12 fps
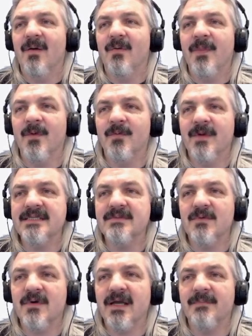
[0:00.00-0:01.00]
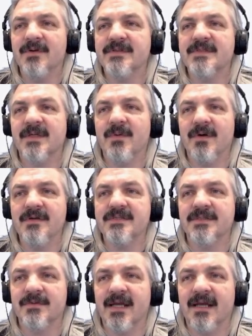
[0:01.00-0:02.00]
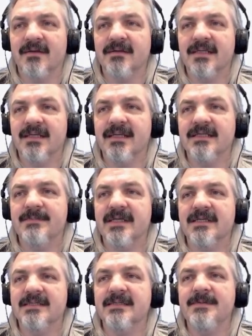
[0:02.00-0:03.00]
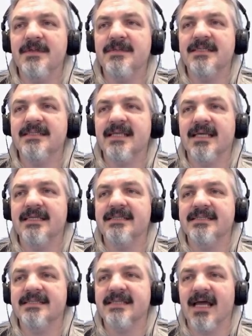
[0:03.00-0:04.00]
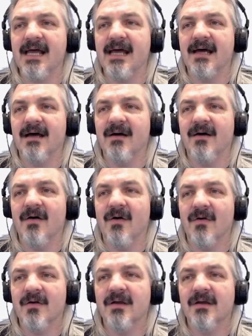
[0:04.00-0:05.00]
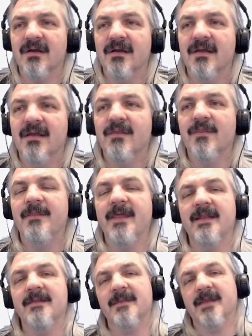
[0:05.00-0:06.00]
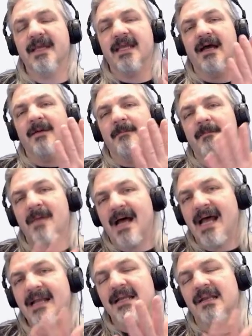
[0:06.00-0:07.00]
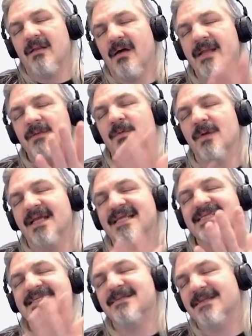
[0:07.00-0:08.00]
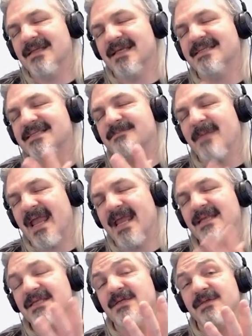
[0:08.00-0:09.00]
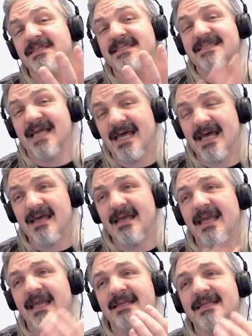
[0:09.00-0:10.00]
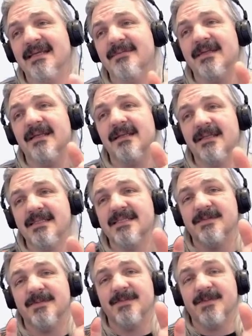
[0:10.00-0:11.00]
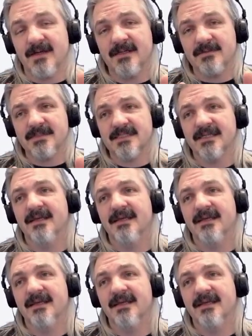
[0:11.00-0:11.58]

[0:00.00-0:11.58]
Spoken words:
the reason why it puts the quotes around is because if you just say star og, then the command line will expand your star and give it a list of files.